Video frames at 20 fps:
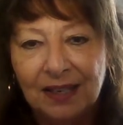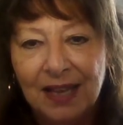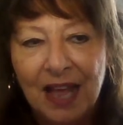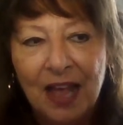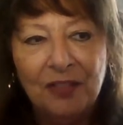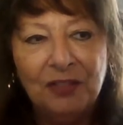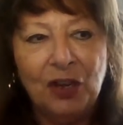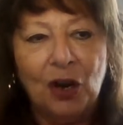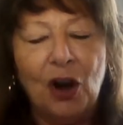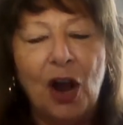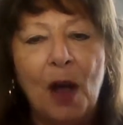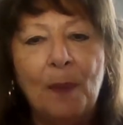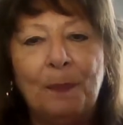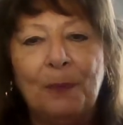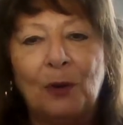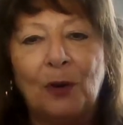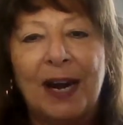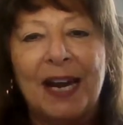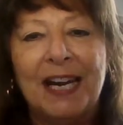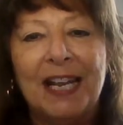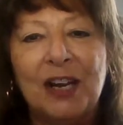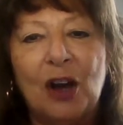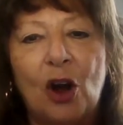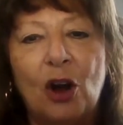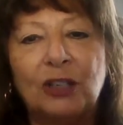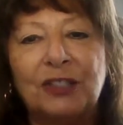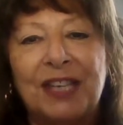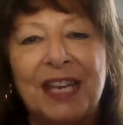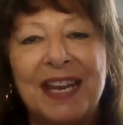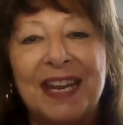They're upgrading
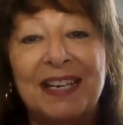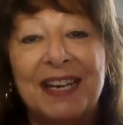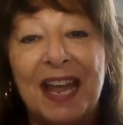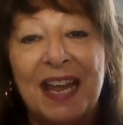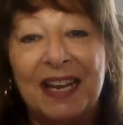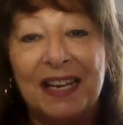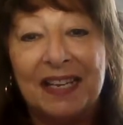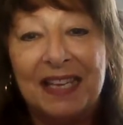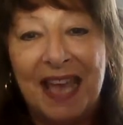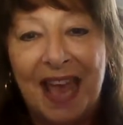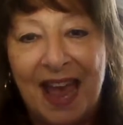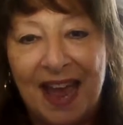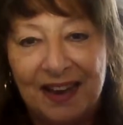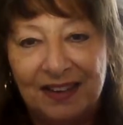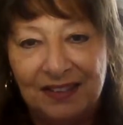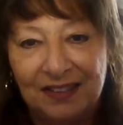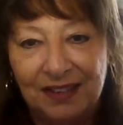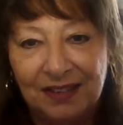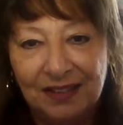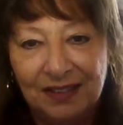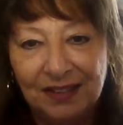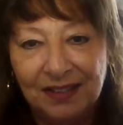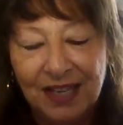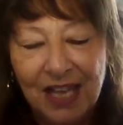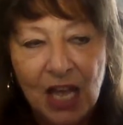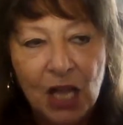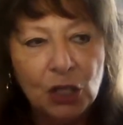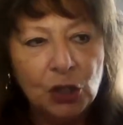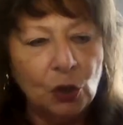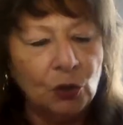our DNA again.
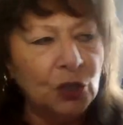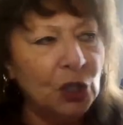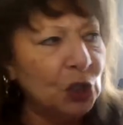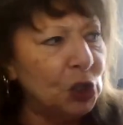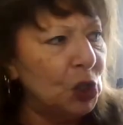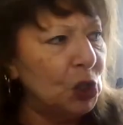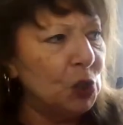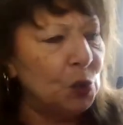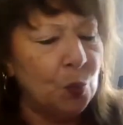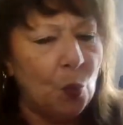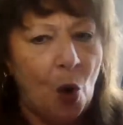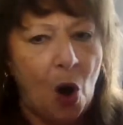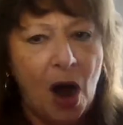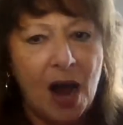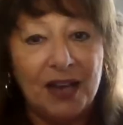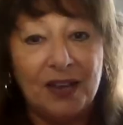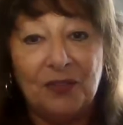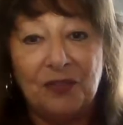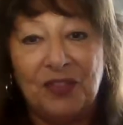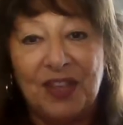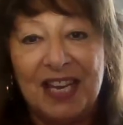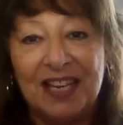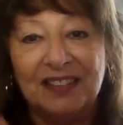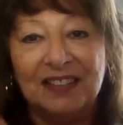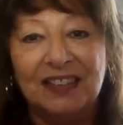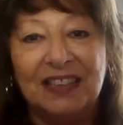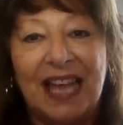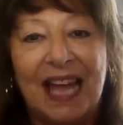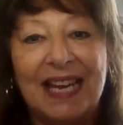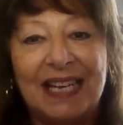So this is why the
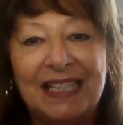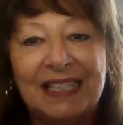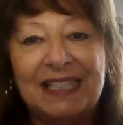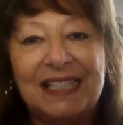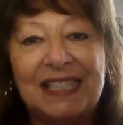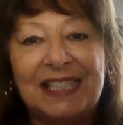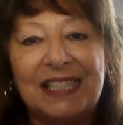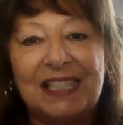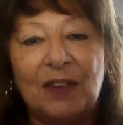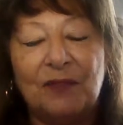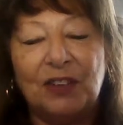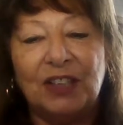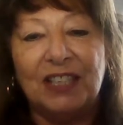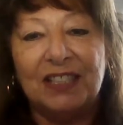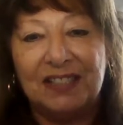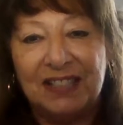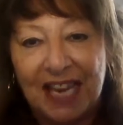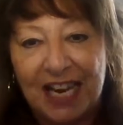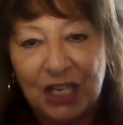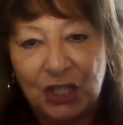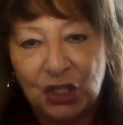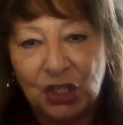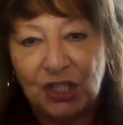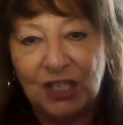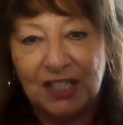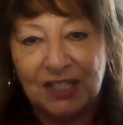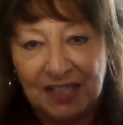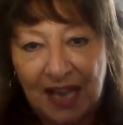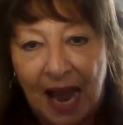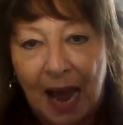enlightened civilization
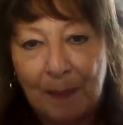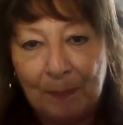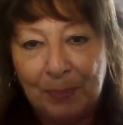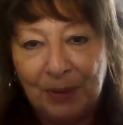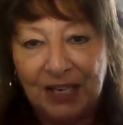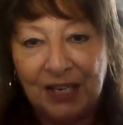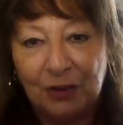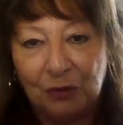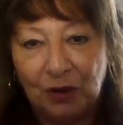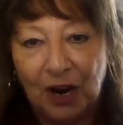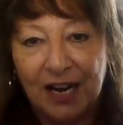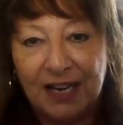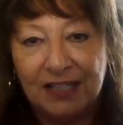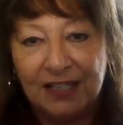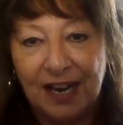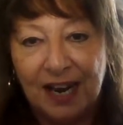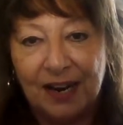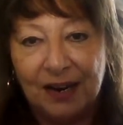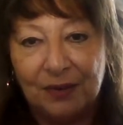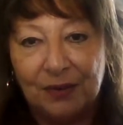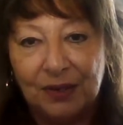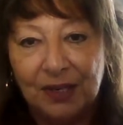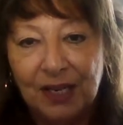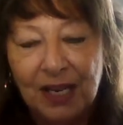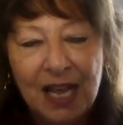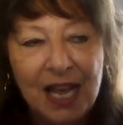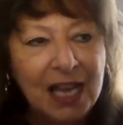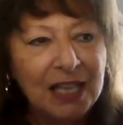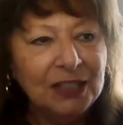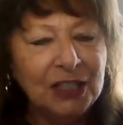is happening right now.
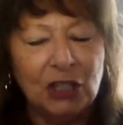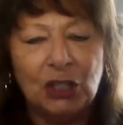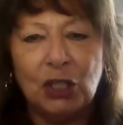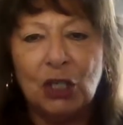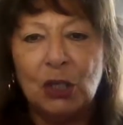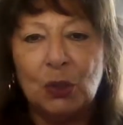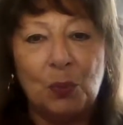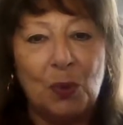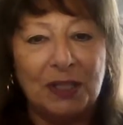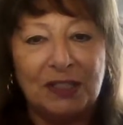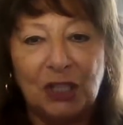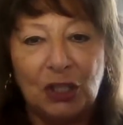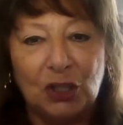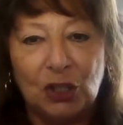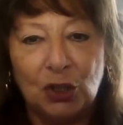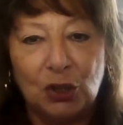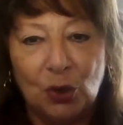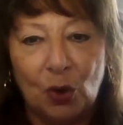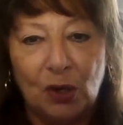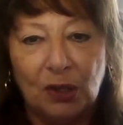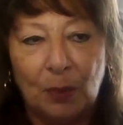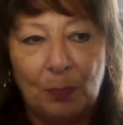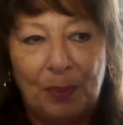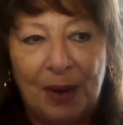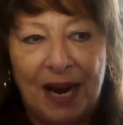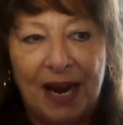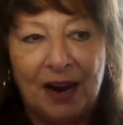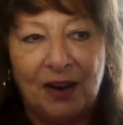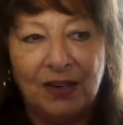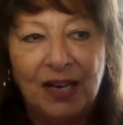This is what this is all
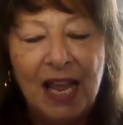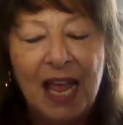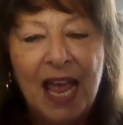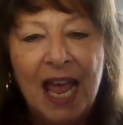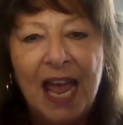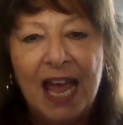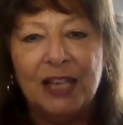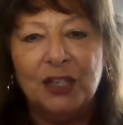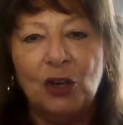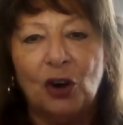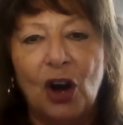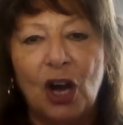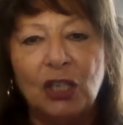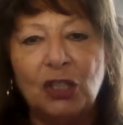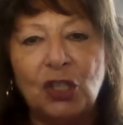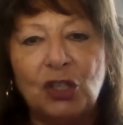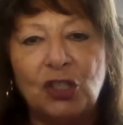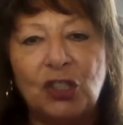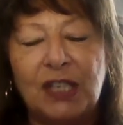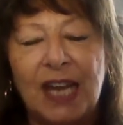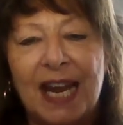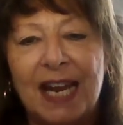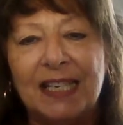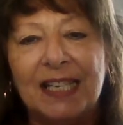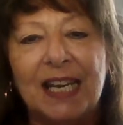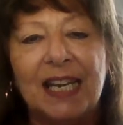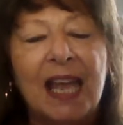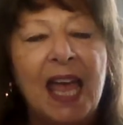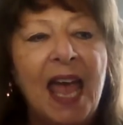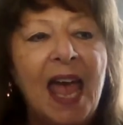about. And you're
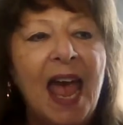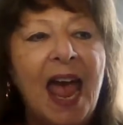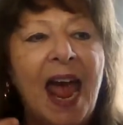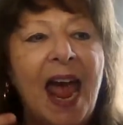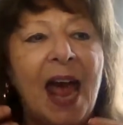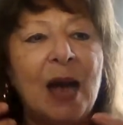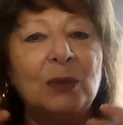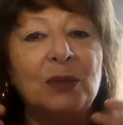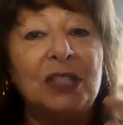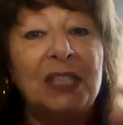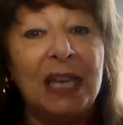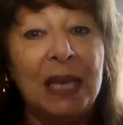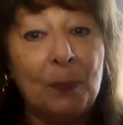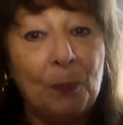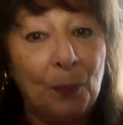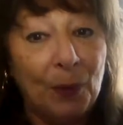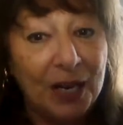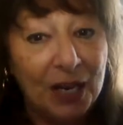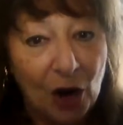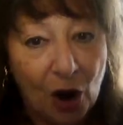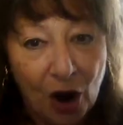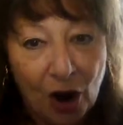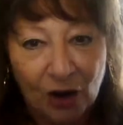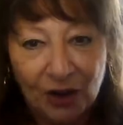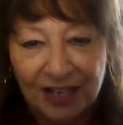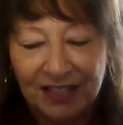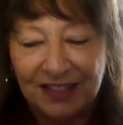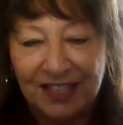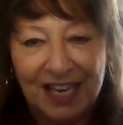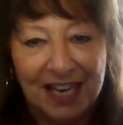understanding how deep we are
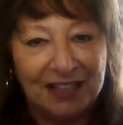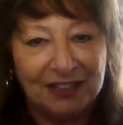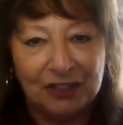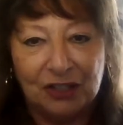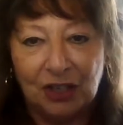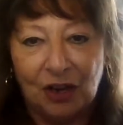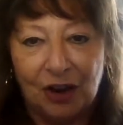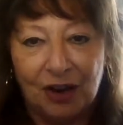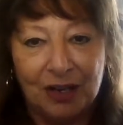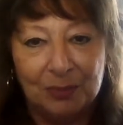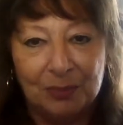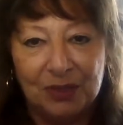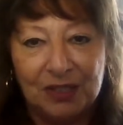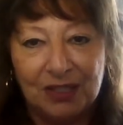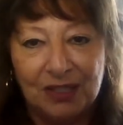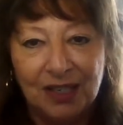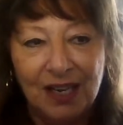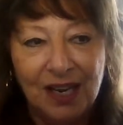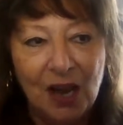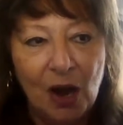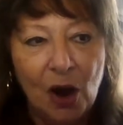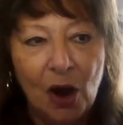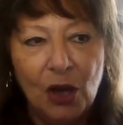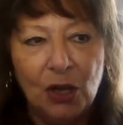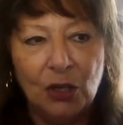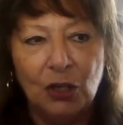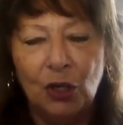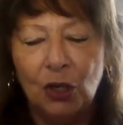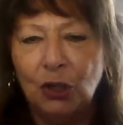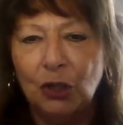in the end times.
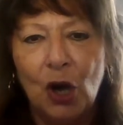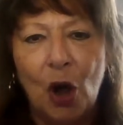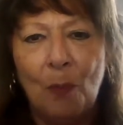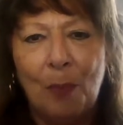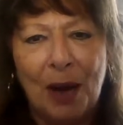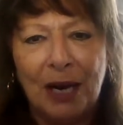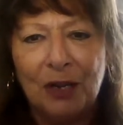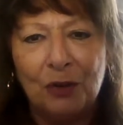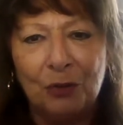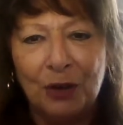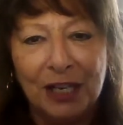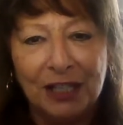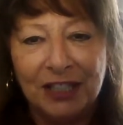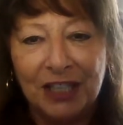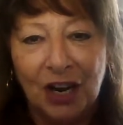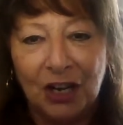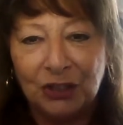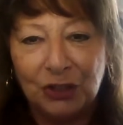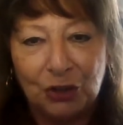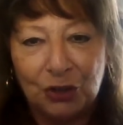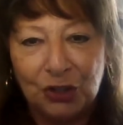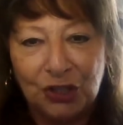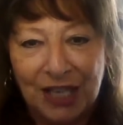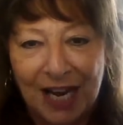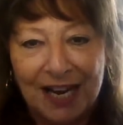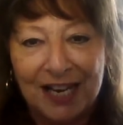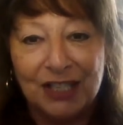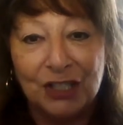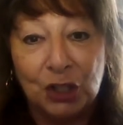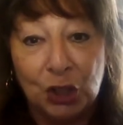Nobody really
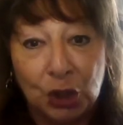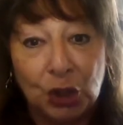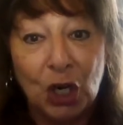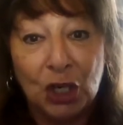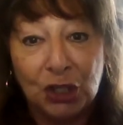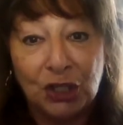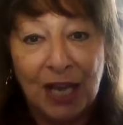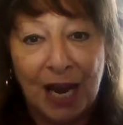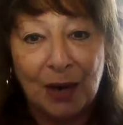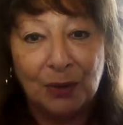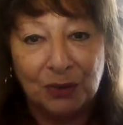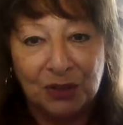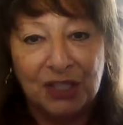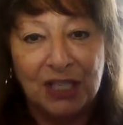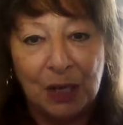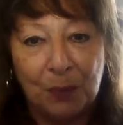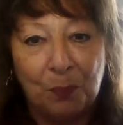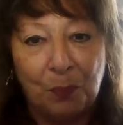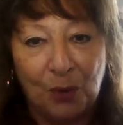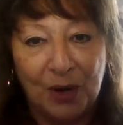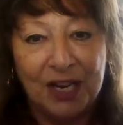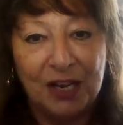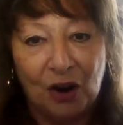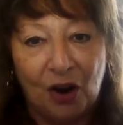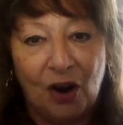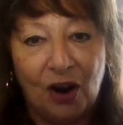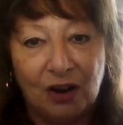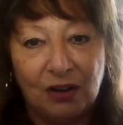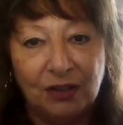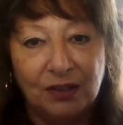understands just how deep we
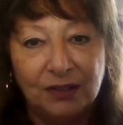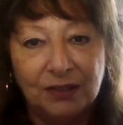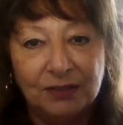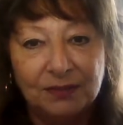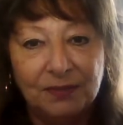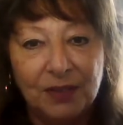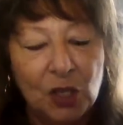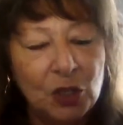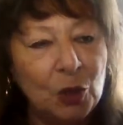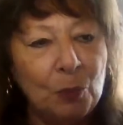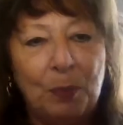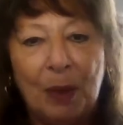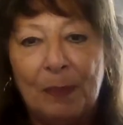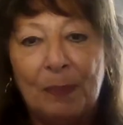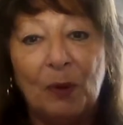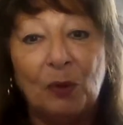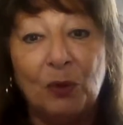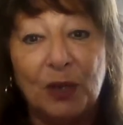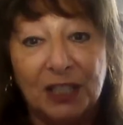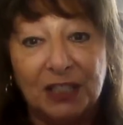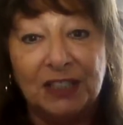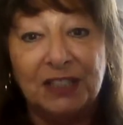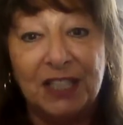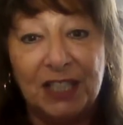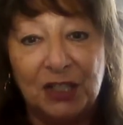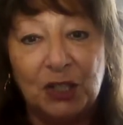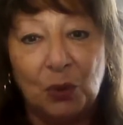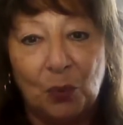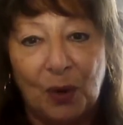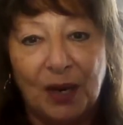are. You people really
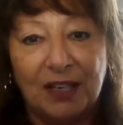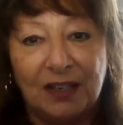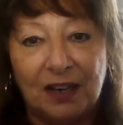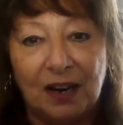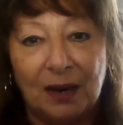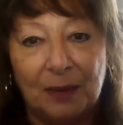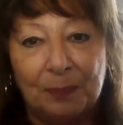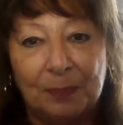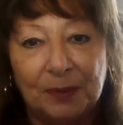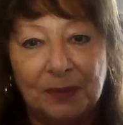need to wake up.